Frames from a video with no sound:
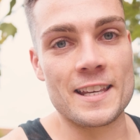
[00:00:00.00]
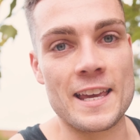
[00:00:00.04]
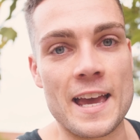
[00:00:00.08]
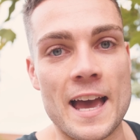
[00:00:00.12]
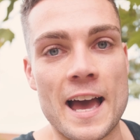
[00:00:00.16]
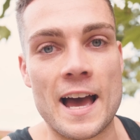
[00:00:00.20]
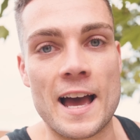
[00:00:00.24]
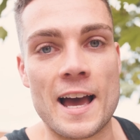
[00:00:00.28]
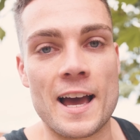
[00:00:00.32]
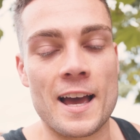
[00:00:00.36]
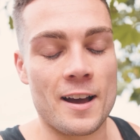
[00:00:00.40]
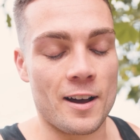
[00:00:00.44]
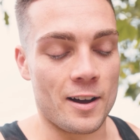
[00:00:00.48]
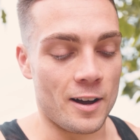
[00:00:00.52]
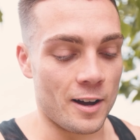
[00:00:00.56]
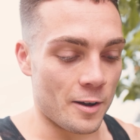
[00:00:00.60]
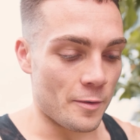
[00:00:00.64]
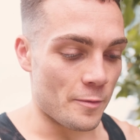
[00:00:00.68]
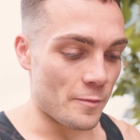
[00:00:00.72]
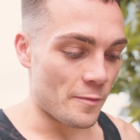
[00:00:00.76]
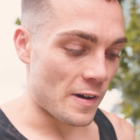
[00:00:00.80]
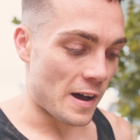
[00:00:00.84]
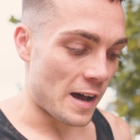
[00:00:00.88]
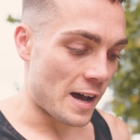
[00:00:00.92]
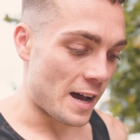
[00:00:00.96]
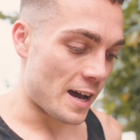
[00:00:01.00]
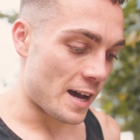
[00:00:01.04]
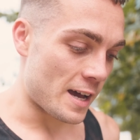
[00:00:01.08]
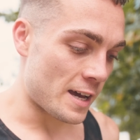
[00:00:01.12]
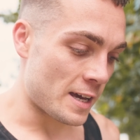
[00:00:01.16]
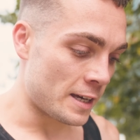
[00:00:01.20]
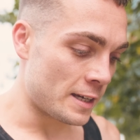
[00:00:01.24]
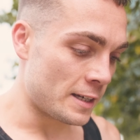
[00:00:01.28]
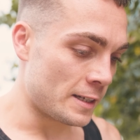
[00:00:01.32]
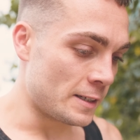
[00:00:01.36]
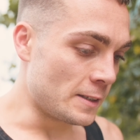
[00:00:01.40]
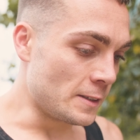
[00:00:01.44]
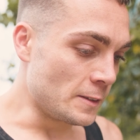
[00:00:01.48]
Yeah, I'm, uh,
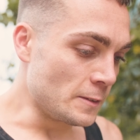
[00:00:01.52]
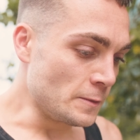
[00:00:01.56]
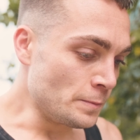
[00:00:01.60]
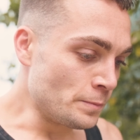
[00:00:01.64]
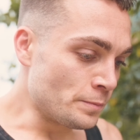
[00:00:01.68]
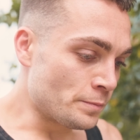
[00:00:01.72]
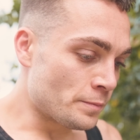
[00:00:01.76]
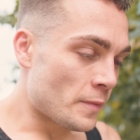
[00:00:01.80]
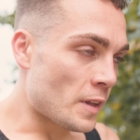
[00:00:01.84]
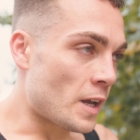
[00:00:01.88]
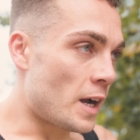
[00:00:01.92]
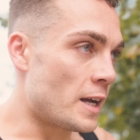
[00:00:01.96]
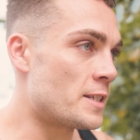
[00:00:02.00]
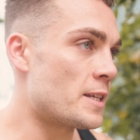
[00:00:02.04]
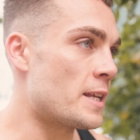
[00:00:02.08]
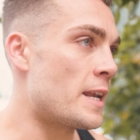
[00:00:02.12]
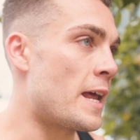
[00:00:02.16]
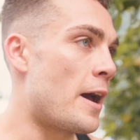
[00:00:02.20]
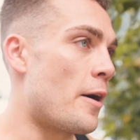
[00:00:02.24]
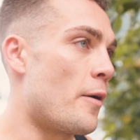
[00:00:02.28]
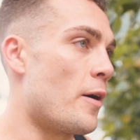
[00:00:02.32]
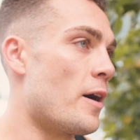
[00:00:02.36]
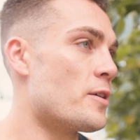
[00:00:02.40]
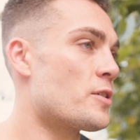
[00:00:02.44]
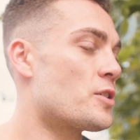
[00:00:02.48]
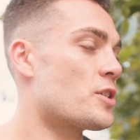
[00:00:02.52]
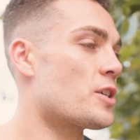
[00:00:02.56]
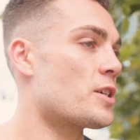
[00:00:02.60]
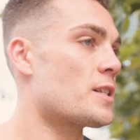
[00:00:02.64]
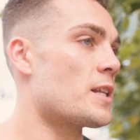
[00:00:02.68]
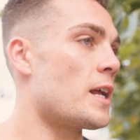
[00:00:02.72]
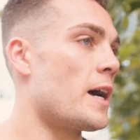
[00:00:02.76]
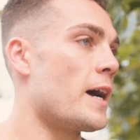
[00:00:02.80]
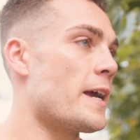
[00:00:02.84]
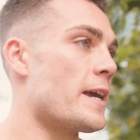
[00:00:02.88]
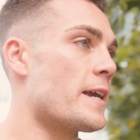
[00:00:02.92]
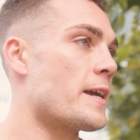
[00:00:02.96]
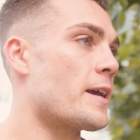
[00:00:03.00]
I don't know, I was just
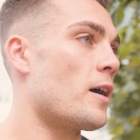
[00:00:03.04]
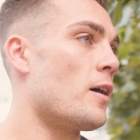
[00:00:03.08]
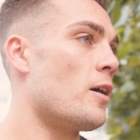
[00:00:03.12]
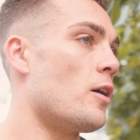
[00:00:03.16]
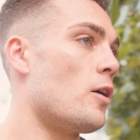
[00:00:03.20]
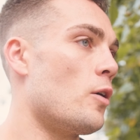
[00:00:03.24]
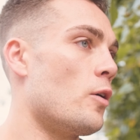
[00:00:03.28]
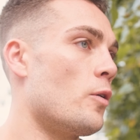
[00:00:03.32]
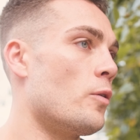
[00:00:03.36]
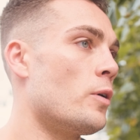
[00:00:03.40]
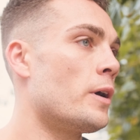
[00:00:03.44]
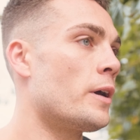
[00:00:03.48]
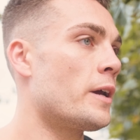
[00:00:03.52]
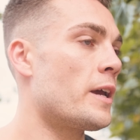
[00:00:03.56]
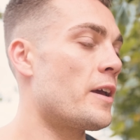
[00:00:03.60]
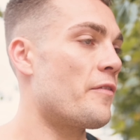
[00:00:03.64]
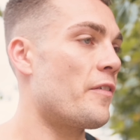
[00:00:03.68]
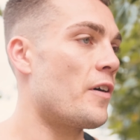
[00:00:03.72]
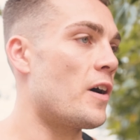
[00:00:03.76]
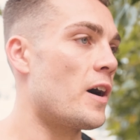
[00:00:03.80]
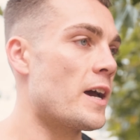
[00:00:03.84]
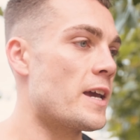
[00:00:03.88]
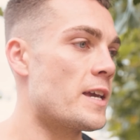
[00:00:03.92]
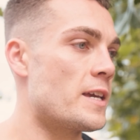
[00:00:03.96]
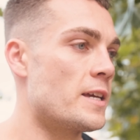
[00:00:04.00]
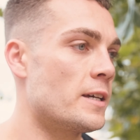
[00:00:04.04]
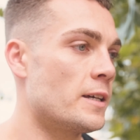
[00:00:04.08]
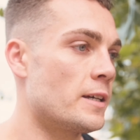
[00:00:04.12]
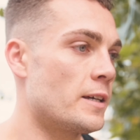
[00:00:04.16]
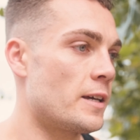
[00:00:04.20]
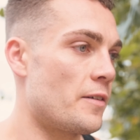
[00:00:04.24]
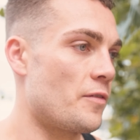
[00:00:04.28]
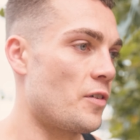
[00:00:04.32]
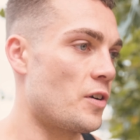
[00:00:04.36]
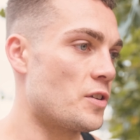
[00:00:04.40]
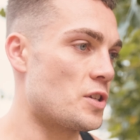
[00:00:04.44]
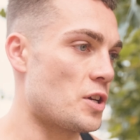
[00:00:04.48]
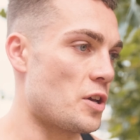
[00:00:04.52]
like, oh, if I,
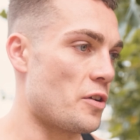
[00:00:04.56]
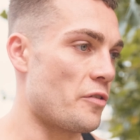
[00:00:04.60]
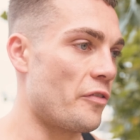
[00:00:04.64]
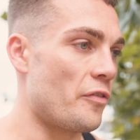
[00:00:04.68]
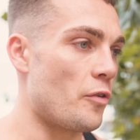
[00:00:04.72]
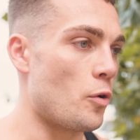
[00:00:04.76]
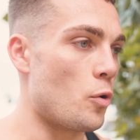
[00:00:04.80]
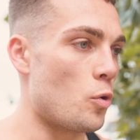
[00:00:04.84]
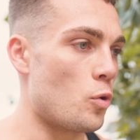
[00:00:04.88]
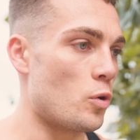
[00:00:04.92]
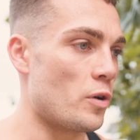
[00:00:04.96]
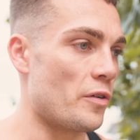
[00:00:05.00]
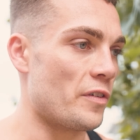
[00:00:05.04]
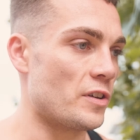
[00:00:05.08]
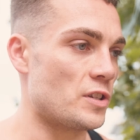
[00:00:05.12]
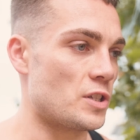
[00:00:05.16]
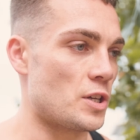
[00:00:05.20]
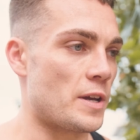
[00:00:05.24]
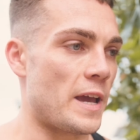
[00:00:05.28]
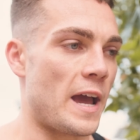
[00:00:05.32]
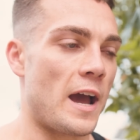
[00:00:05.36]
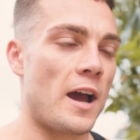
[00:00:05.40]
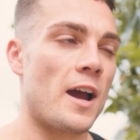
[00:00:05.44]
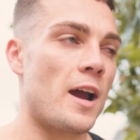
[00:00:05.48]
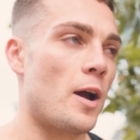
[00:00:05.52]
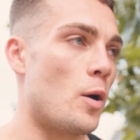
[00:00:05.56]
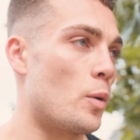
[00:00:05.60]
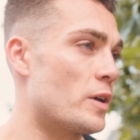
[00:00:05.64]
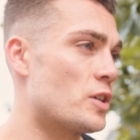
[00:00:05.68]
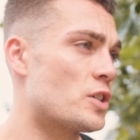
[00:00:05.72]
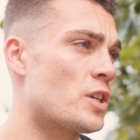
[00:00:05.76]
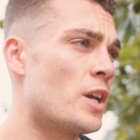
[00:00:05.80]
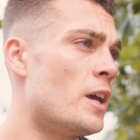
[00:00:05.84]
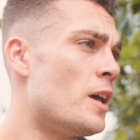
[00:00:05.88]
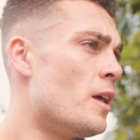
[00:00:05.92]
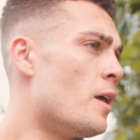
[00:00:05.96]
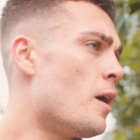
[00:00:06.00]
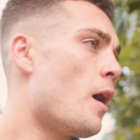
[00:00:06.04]
if I do fall, if I do get hurt,
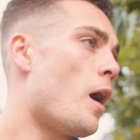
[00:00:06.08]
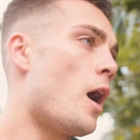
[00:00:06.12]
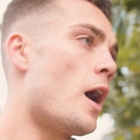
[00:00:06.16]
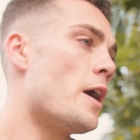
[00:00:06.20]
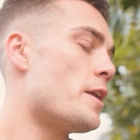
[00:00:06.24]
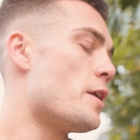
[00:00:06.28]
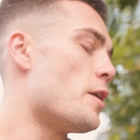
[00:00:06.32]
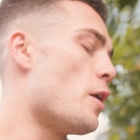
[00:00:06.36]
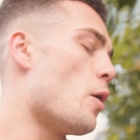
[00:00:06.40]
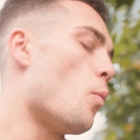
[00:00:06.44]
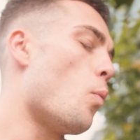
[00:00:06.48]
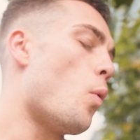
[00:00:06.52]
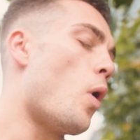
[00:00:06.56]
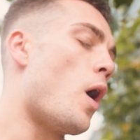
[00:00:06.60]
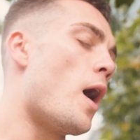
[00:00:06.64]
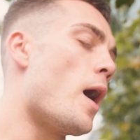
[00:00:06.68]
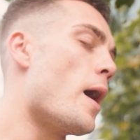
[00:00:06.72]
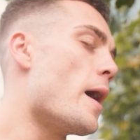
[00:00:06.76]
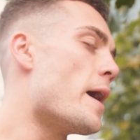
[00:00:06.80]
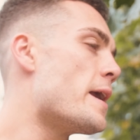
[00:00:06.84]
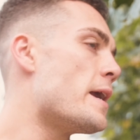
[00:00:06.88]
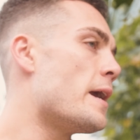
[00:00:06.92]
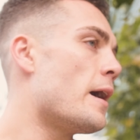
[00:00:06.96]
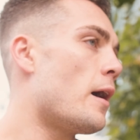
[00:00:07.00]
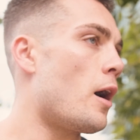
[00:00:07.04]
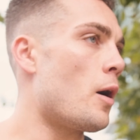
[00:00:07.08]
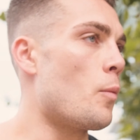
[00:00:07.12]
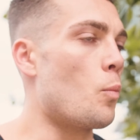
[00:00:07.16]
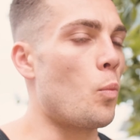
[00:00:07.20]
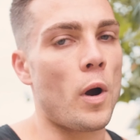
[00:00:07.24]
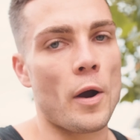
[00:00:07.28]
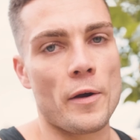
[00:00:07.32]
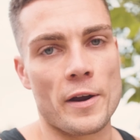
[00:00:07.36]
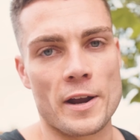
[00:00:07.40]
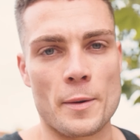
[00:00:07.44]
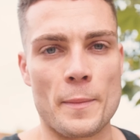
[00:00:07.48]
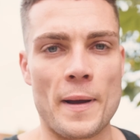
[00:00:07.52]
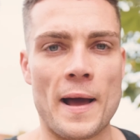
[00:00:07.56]
which I don't know why I'm
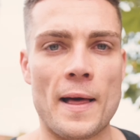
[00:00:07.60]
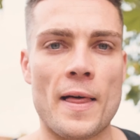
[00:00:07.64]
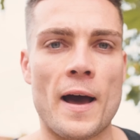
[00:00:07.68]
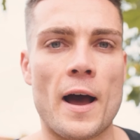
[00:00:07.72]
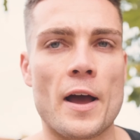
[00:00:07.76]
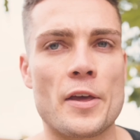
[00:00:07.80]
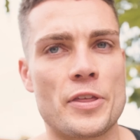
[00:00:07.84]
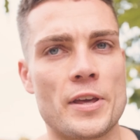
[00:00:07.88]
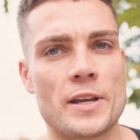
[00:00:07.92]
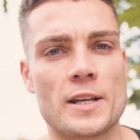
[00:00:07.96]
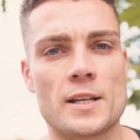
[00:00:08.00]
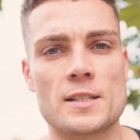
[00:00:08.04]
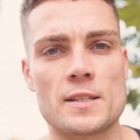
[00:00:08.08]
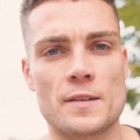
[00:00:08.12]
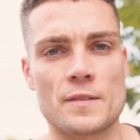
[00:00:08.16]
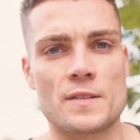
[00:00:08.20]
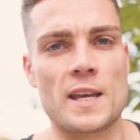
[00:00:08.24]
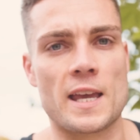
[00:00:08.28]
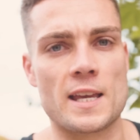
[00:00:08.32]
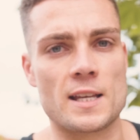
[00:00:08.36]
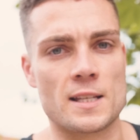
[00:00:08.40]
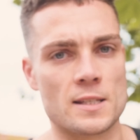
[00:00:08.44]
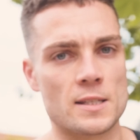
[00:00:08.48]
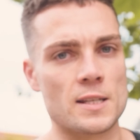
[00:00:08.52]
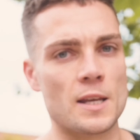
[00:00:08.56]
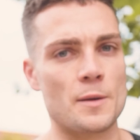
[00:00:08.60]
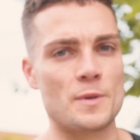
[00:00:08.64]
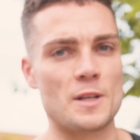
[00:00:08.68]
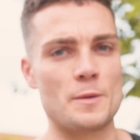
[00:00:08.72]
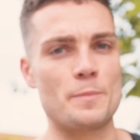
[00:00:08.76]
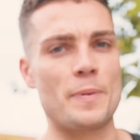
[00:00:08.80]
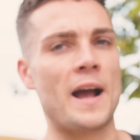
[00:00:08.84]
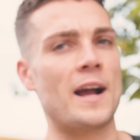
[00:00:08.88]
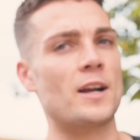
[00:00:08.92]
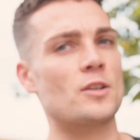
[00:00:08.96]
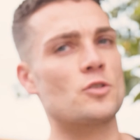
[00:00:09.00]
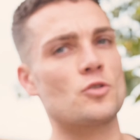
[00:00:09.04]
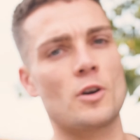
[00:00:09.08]
worrying about that. I think because I've taken so many
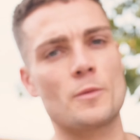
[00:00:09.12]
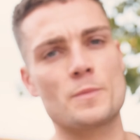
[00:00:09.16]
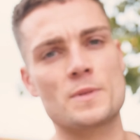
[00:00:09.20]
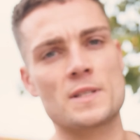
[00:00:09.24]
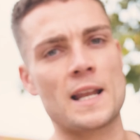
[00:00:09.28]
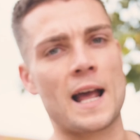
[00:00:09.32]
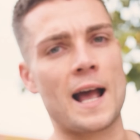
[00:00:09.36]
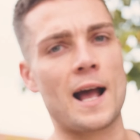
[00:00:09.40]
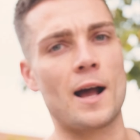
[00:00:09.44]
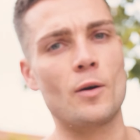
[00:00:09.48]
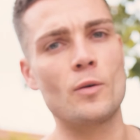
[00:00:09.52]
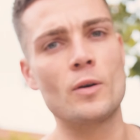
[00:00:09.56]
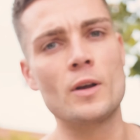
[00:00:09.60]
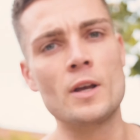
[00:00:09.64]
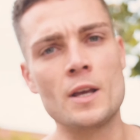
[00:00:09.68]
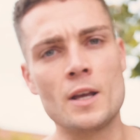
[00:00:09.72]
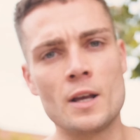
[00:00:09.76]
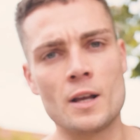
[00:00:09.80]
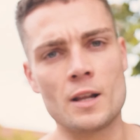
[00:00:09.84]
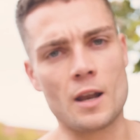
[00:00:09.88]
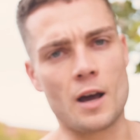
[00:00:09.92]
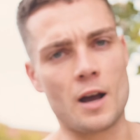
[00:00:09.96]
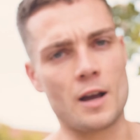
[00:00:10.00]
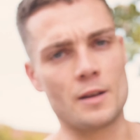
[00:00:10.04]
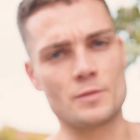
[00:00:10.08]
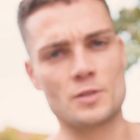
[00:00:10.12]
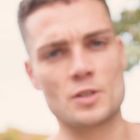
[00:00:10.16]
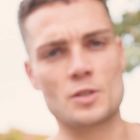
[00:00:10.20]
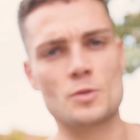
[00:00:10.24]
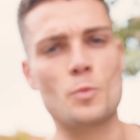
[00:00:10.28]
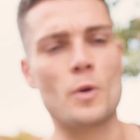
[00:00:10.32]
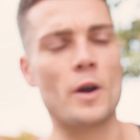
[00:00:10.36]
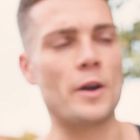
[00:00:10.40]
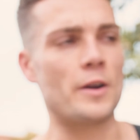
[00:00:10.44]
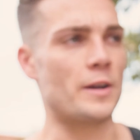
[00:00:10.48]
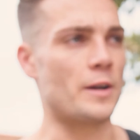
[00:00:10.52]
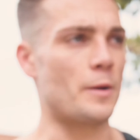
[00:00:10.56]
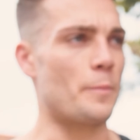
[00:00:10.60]
backdrops now, but I'm just
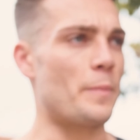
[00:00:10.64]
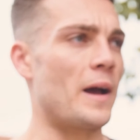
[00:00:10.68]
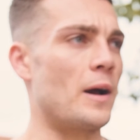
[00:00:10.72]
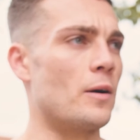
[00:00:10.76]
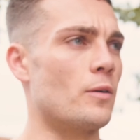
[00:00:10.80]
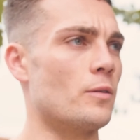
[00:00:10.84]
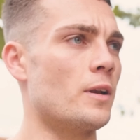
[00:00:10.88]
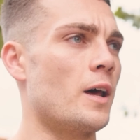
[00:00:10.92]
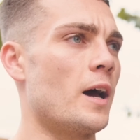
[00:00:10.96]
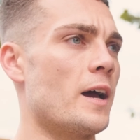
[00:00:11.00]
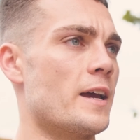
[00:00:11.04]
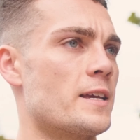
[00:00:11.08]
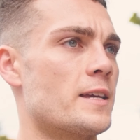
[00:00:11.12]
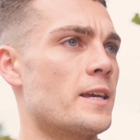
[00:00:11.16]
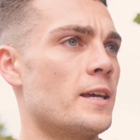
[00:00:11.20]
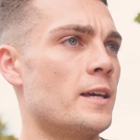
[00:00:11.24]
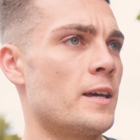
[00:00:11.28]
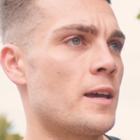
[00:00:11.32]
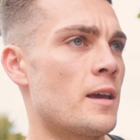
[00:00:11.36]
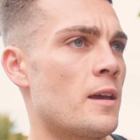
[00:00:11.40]
worrying about like